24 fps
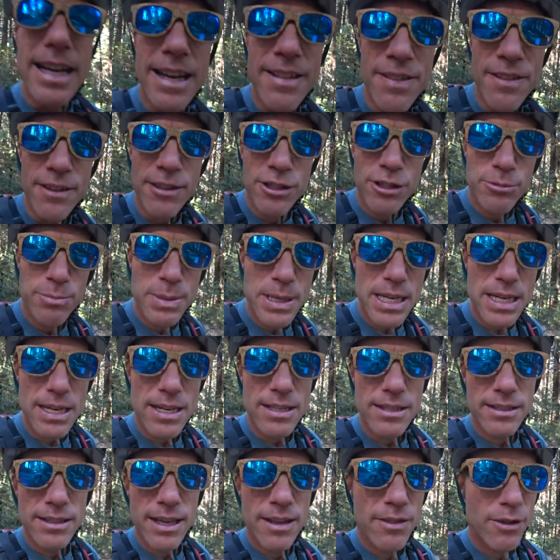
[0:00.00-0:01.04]
in the
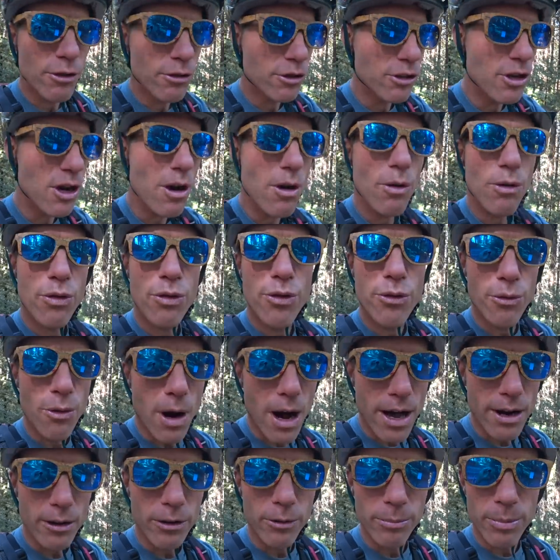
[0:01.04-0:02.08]
speeds, and there's no
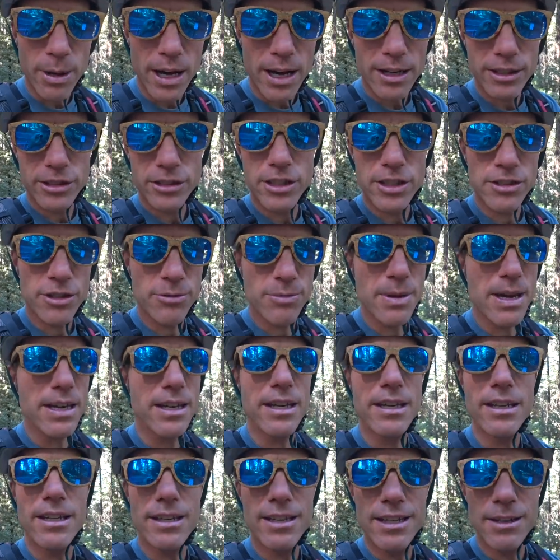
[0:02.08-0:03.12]
throttle. Bosch doesn't
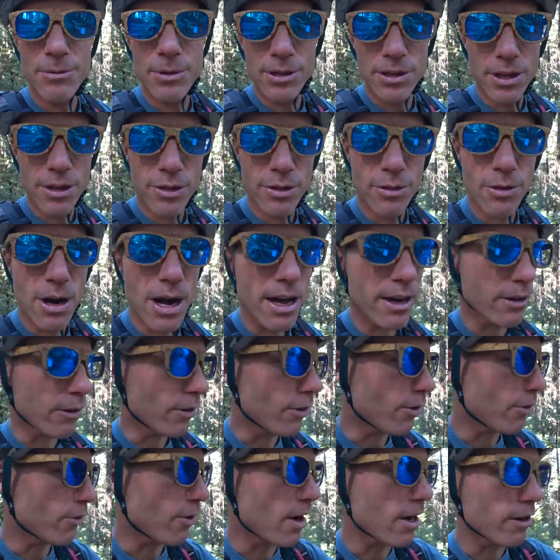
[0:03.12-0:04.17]
make anything with the throttle,
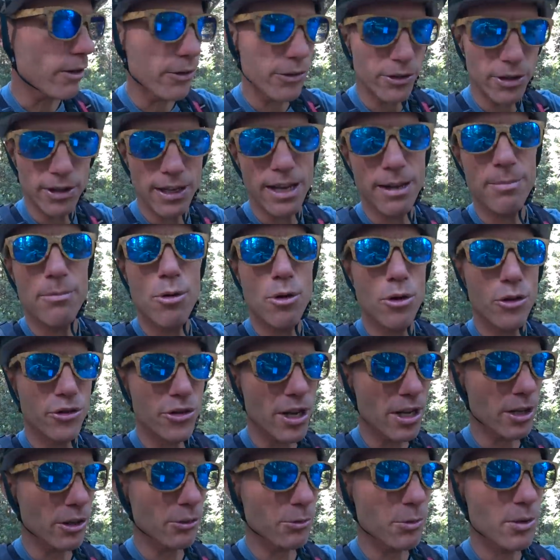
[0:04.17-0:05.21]
and throttles are like
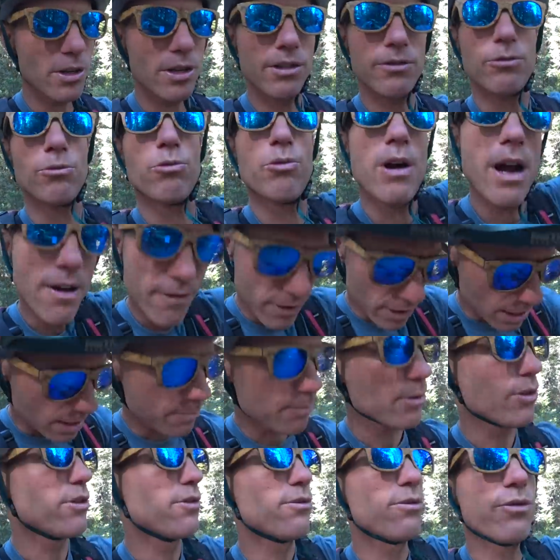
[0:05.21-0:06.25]
motorcycles where you just rev it
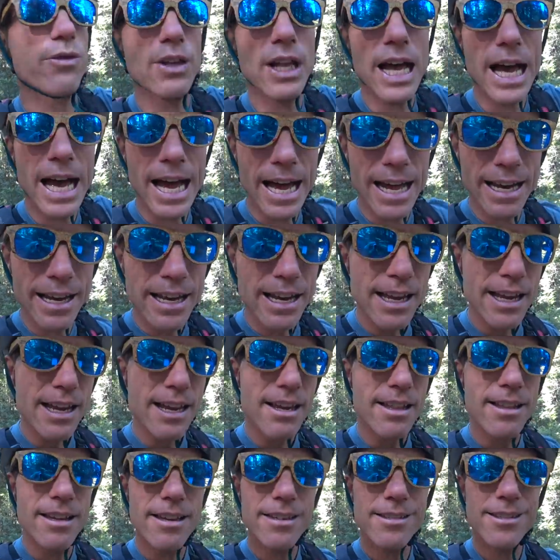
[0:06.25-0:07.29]
up and you fly.
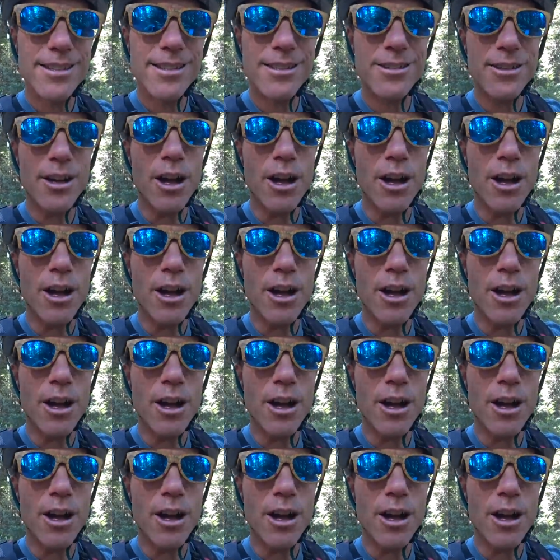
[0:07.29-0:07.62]
This is